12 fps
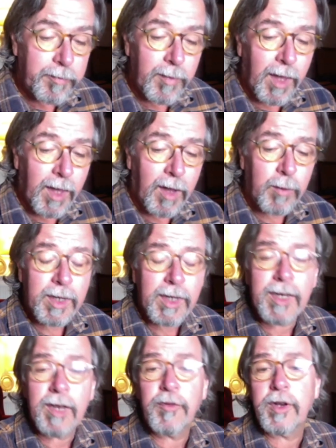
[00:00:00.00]
and we did a
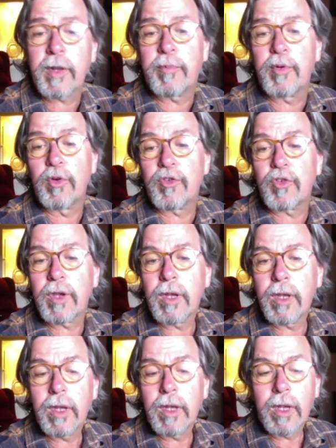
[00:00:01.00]
different approach.
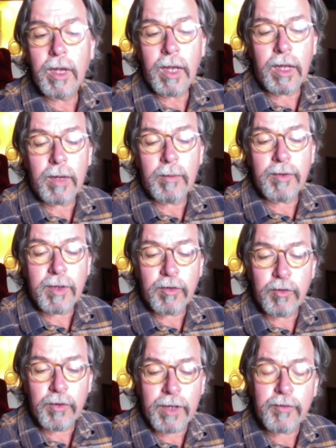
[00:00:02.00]
And we said, so
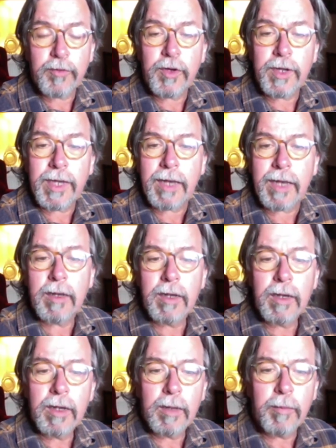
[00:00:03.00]
let's forget
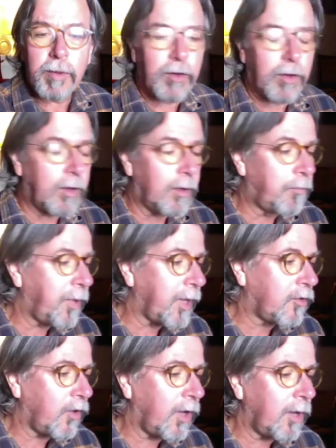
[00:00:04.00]
about all big
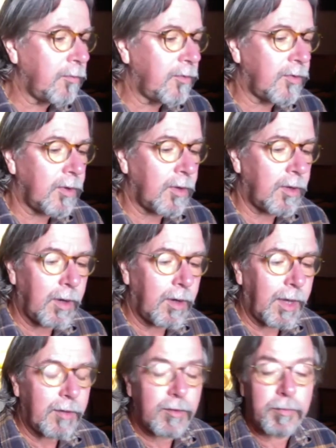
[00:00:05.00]
dreams.
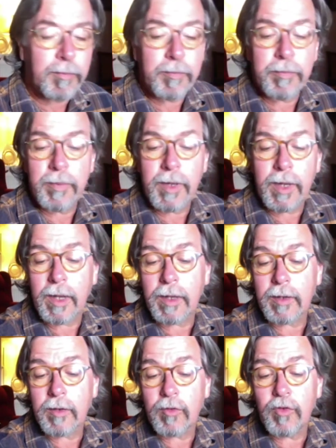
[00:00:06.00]
Let's
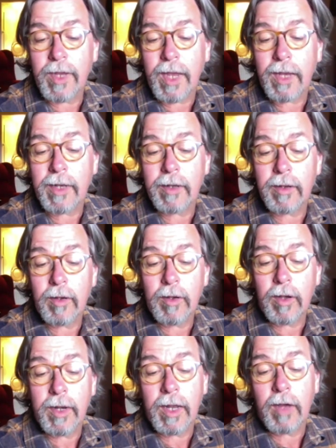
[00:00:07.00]
create
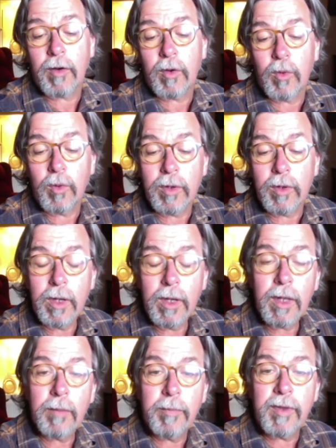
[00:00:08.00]
on our own
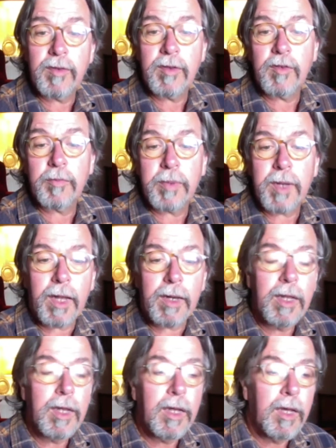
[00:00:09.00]
a business plan
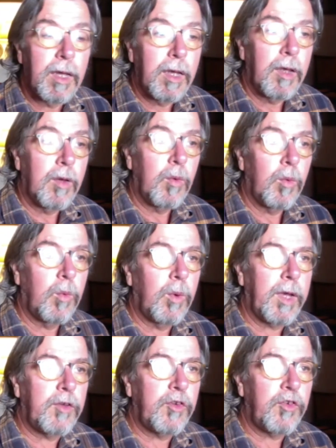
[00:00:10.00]

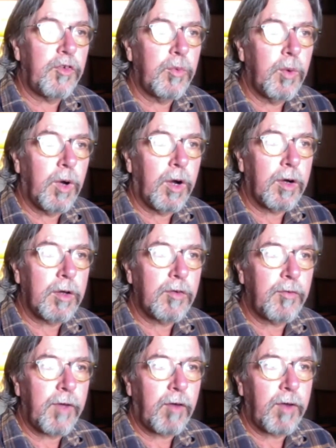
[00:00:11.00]
which works
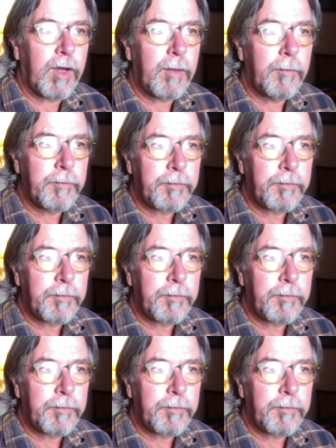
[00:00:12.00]
very